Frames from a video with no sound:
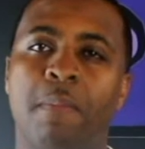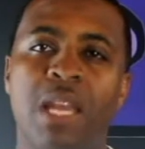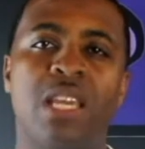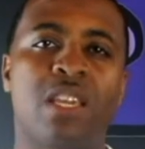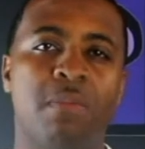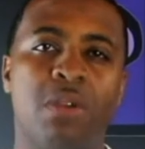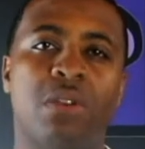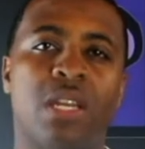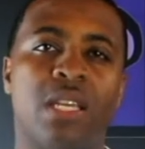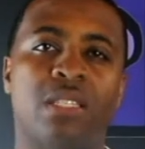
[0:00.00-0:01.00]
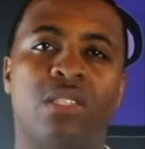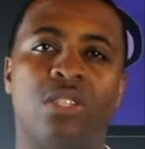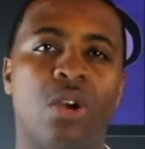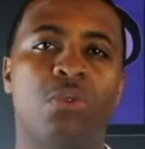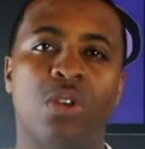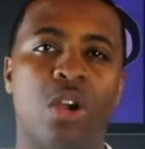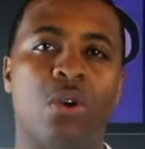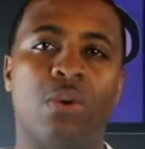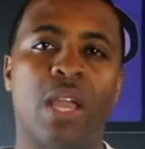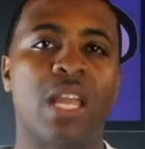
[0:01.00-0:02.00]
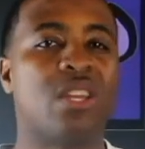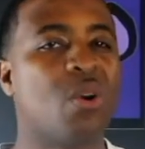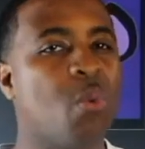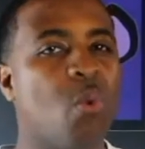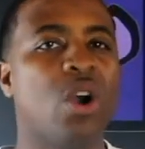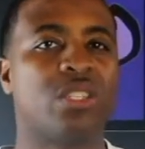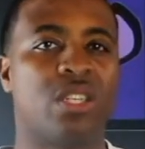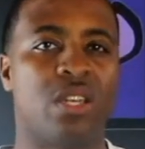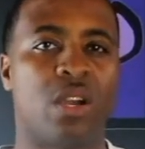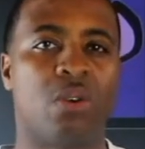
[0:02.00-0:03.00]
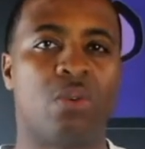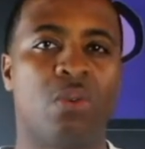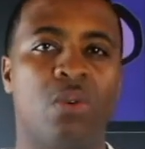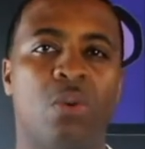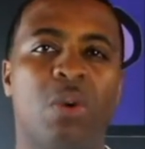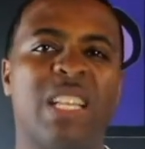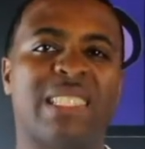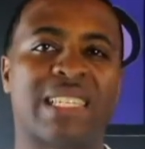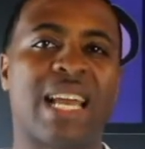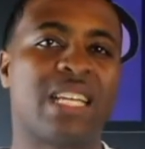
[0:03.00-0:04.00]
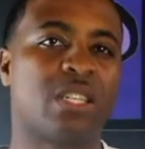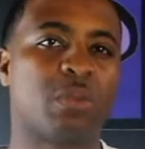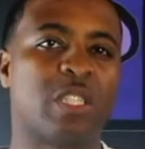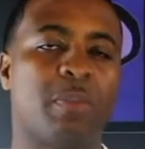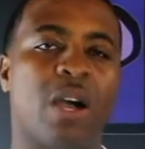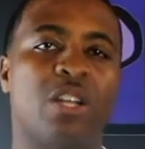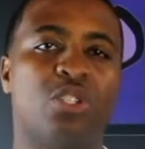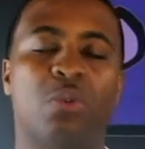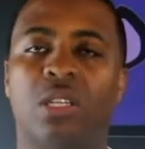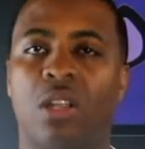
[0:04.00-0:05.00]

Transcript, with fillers: many communities don't know and don't want to know what it's like to respond to a